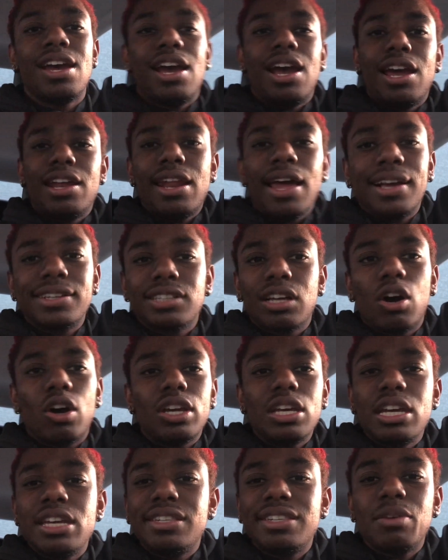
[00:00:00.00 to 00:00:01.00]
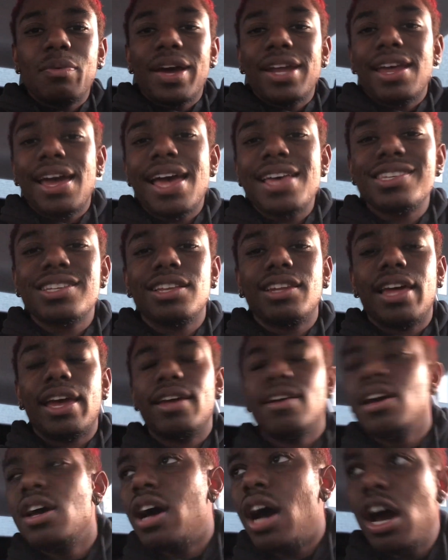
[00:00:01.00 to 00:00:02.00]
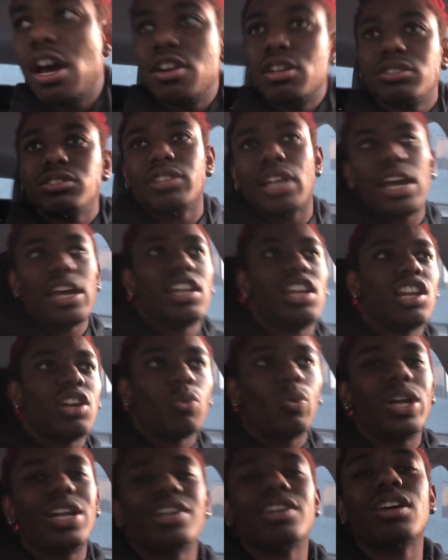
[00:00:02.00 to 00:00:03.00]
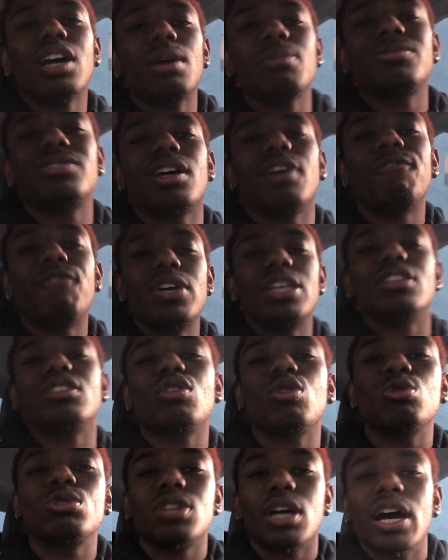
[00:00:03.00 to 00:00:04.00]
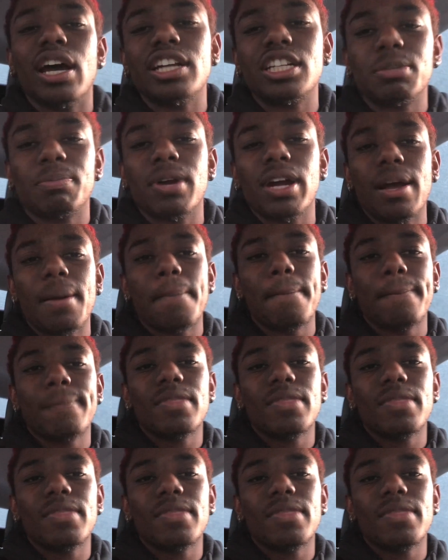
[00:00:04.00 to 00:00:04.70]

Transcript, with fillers: And that's an easy way to escalate. Understand that when it comes to physical touch, bruh,